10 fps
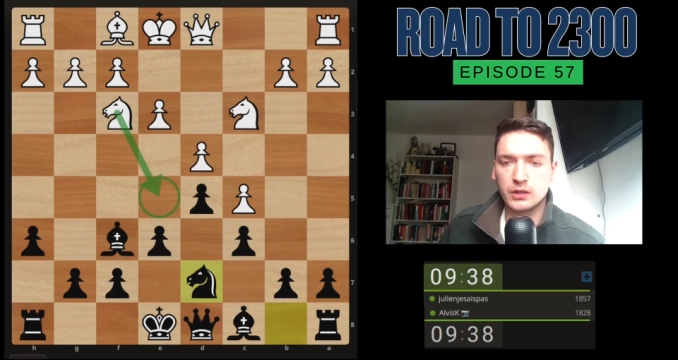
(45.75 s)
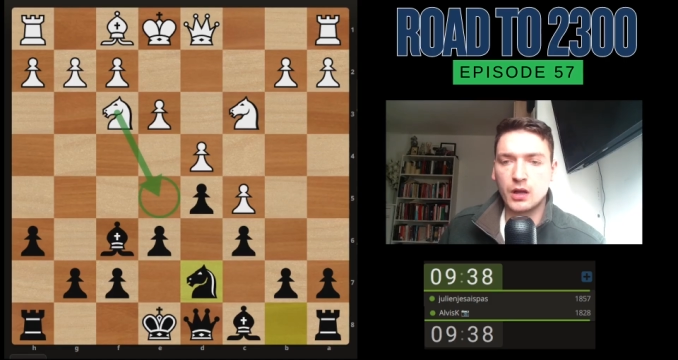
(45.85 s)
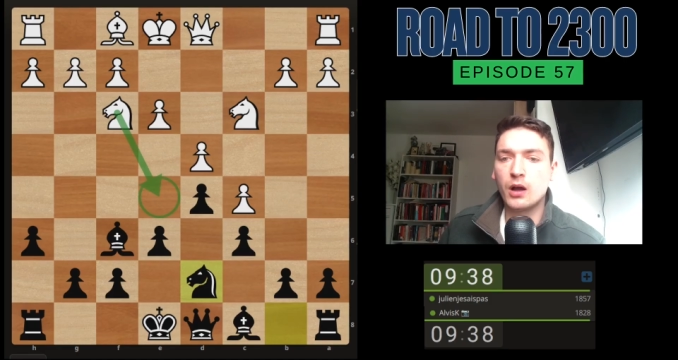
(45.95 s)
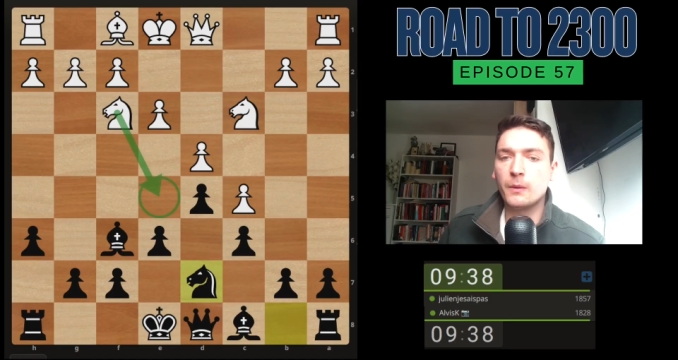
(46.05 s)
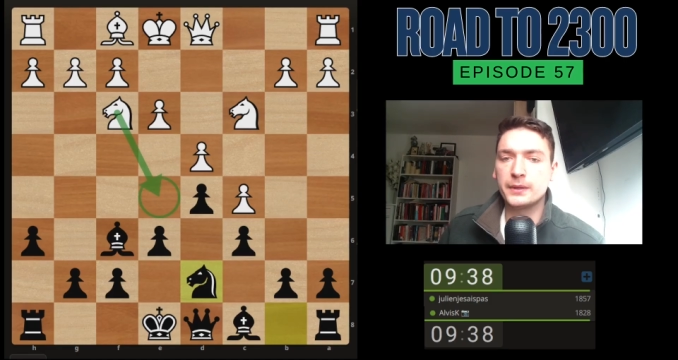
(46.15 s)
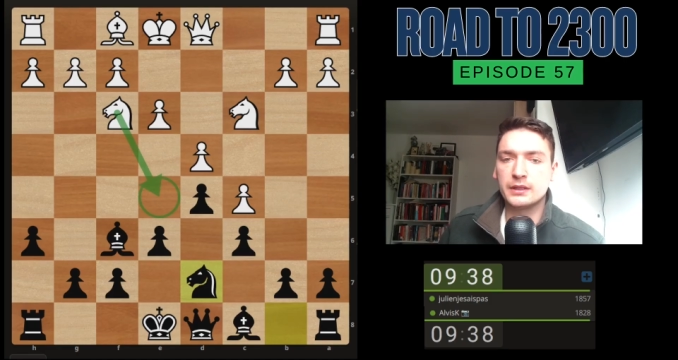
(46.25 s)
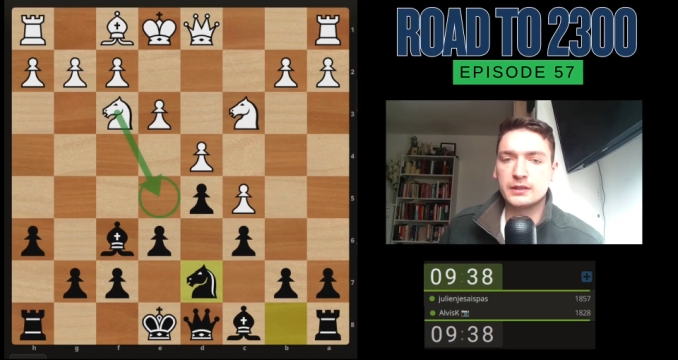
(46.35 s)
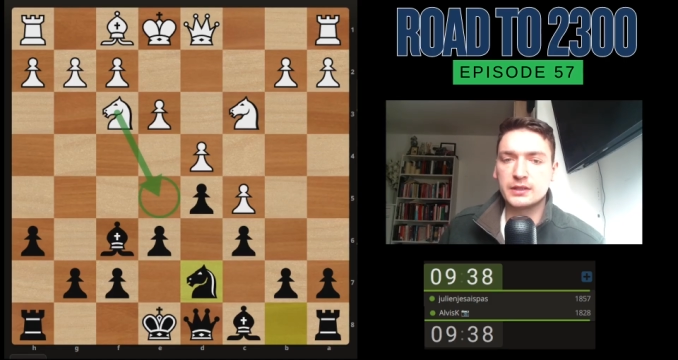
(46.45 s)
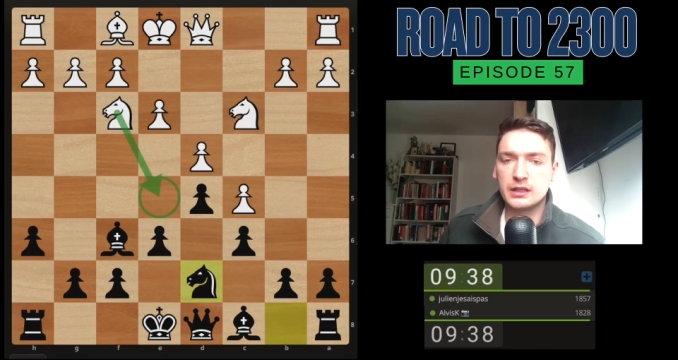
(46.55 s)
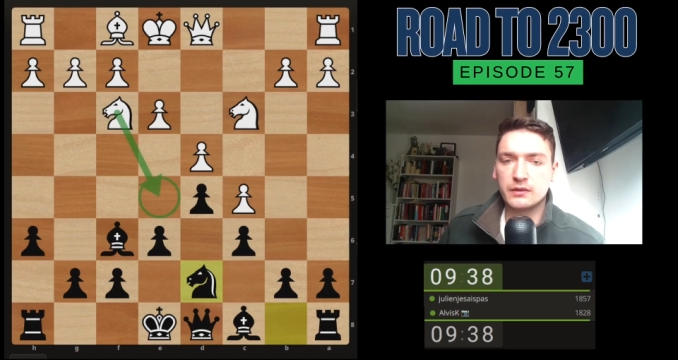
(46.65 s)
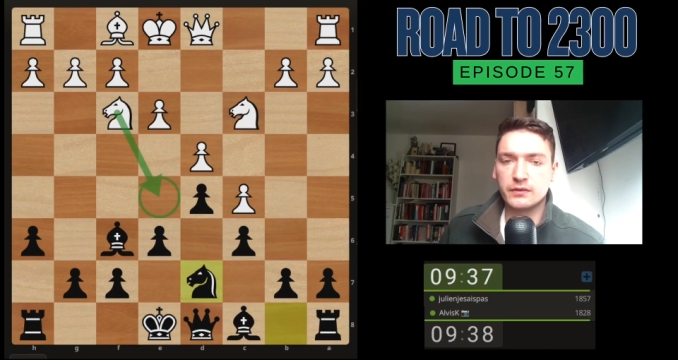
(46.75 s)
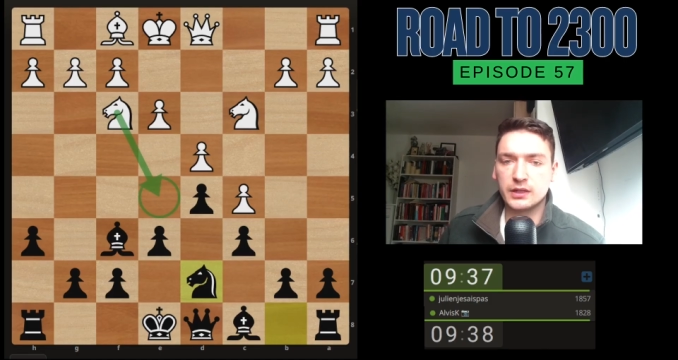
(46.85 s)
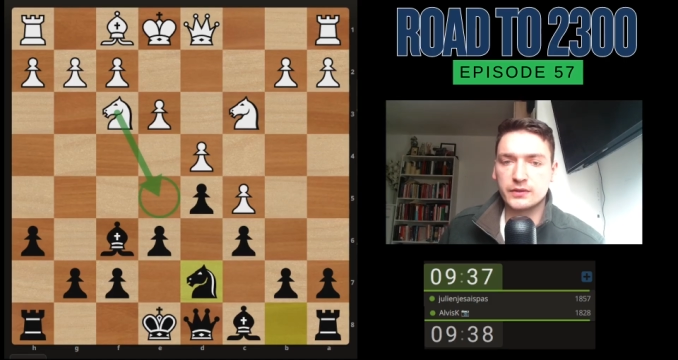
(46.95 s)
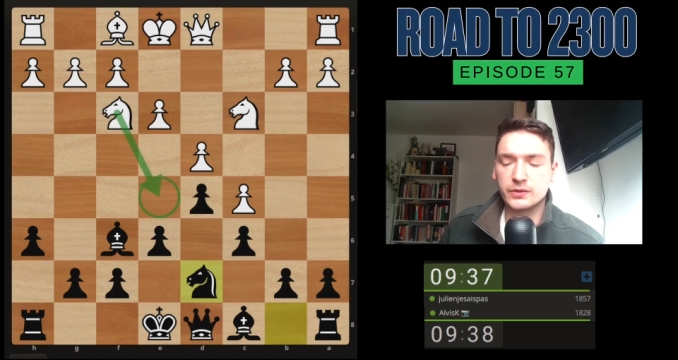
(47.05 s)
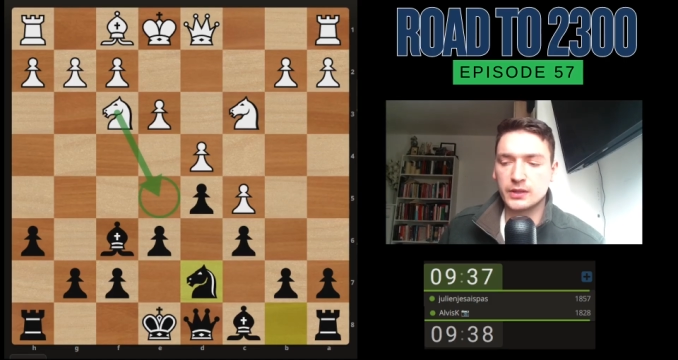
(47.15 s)
hop in this
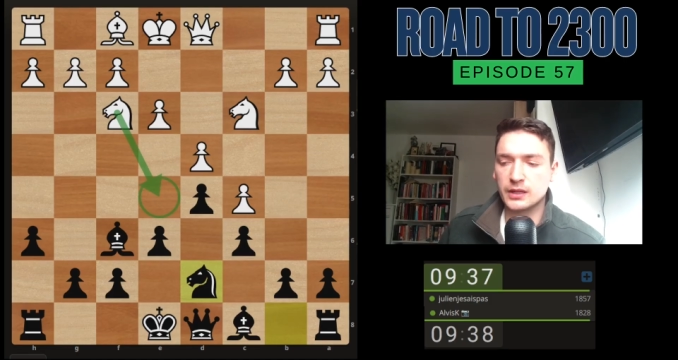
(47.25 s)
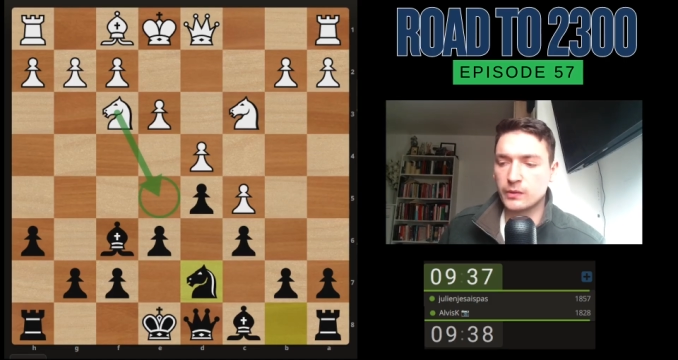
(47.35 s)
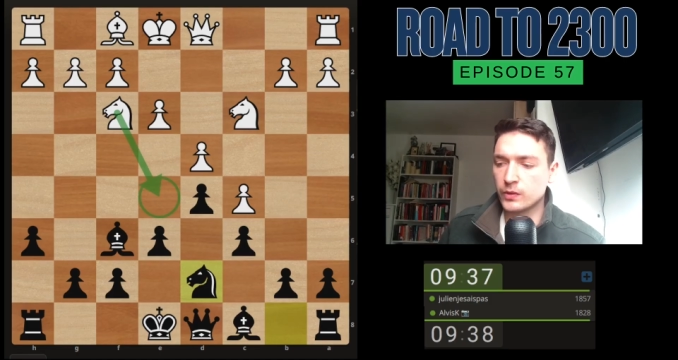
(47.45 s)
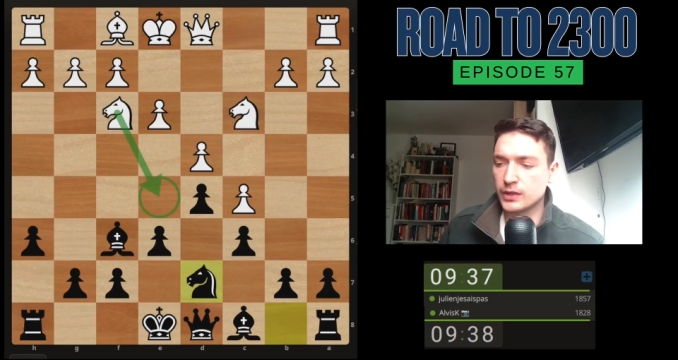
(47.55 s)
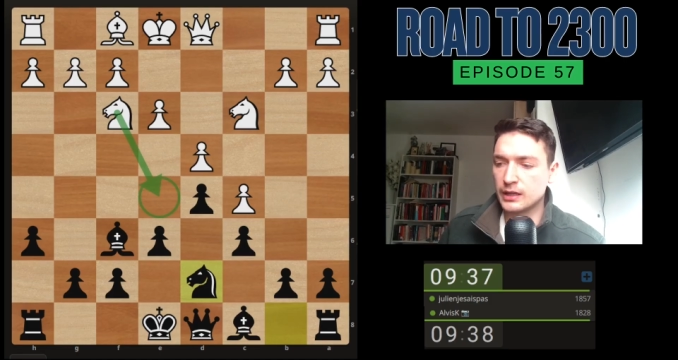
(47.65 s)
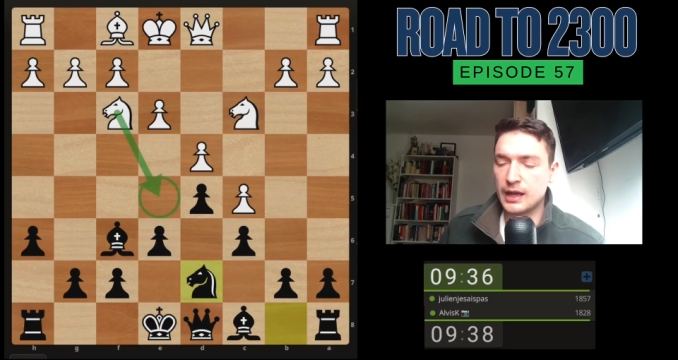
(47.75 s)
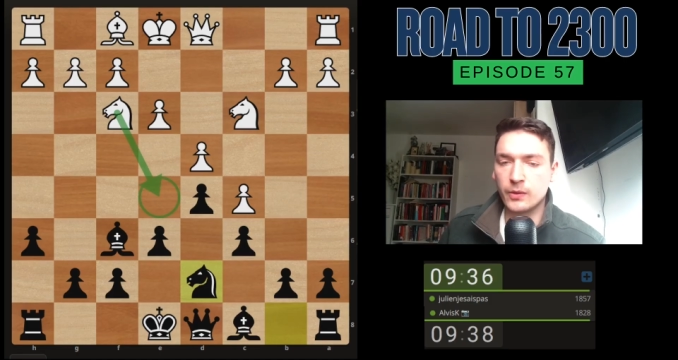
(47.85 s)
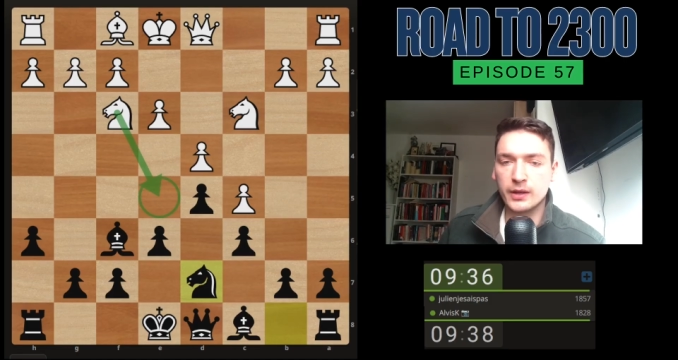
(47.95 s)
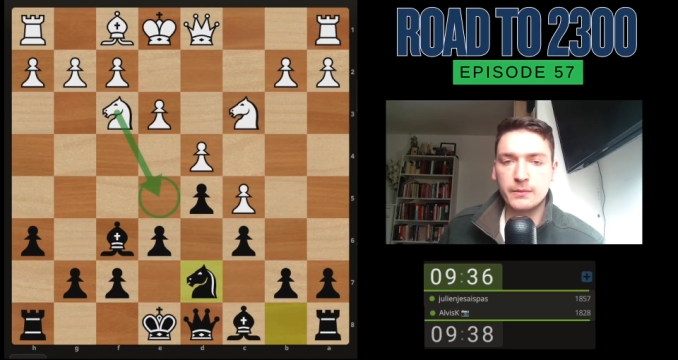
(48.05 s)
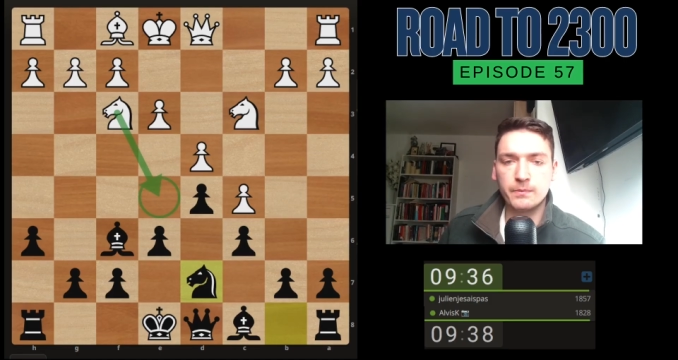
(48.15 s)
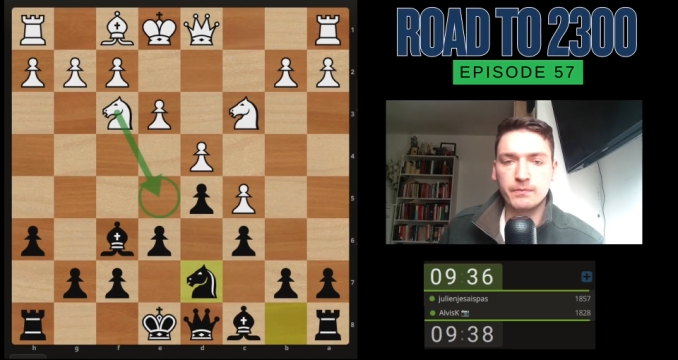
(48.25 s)
e5 square, I won't allow him.